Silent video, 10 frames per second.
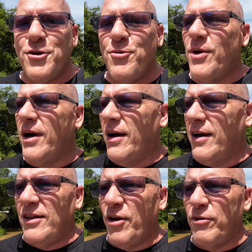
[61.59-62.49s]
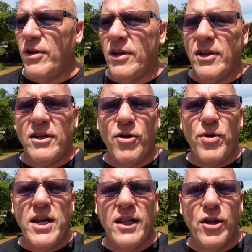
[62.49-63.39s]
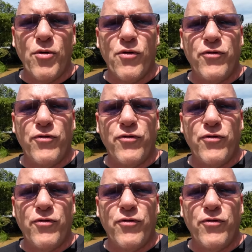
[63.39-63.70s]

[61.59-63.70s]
you uh, don't don't eat at local